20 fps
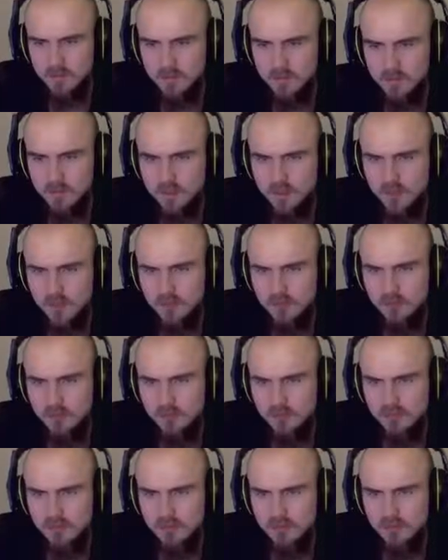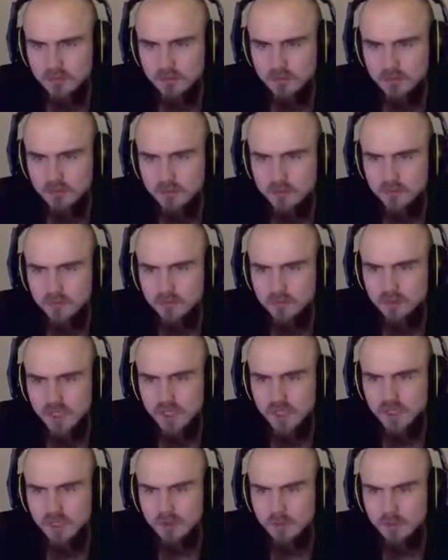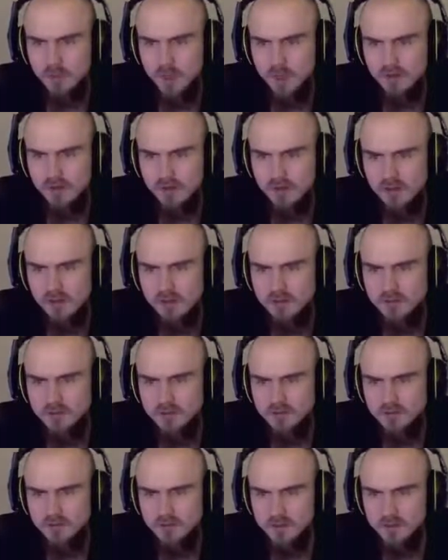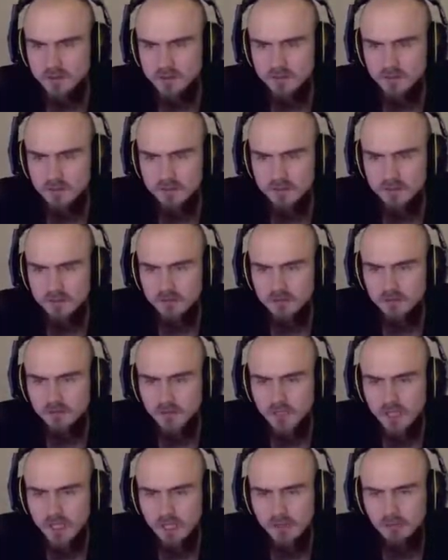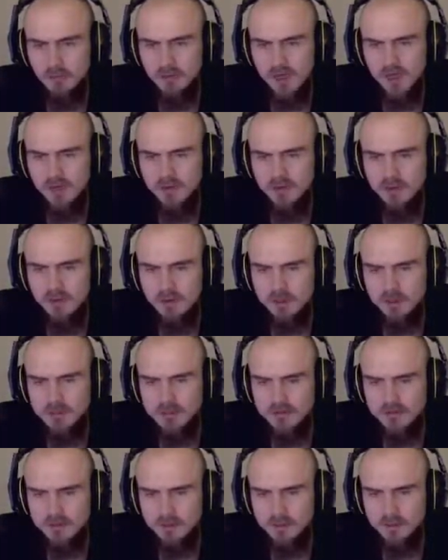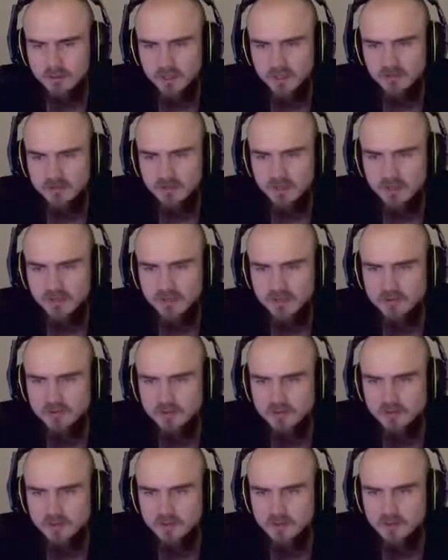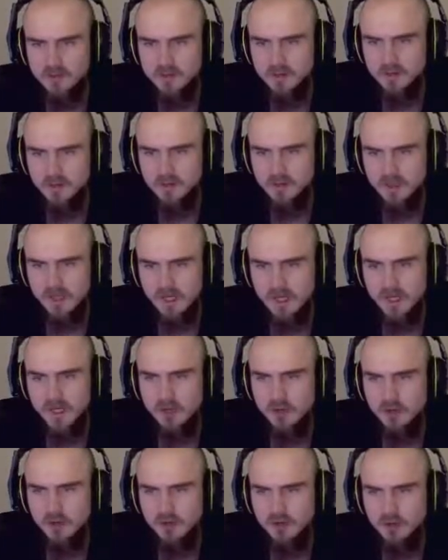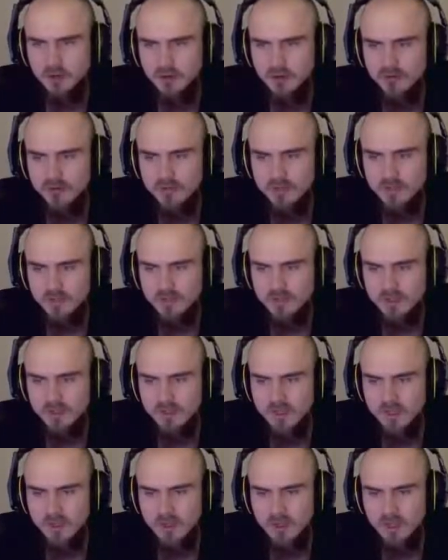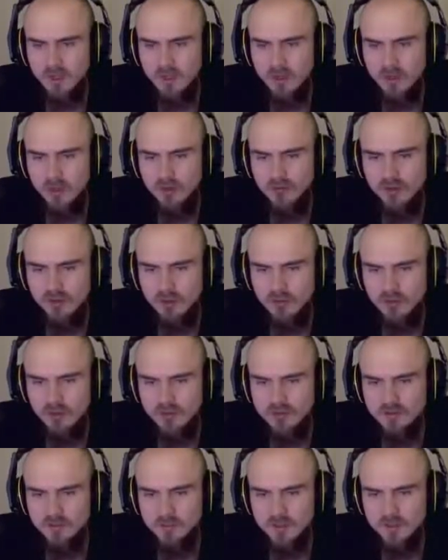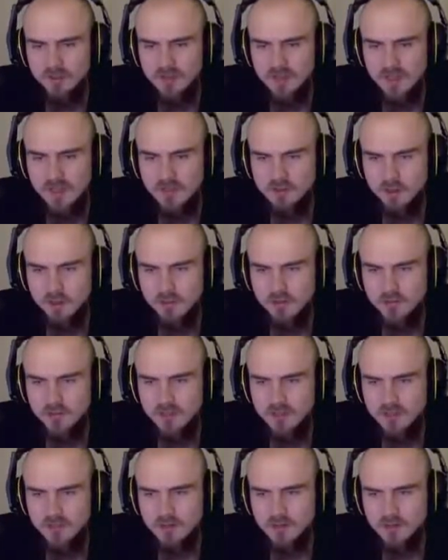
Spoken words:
There we go. Ooh, the Inkwell I think is fairly rare, at least from these guys. And again, I don't know if there's any low-level recipes that actually use that.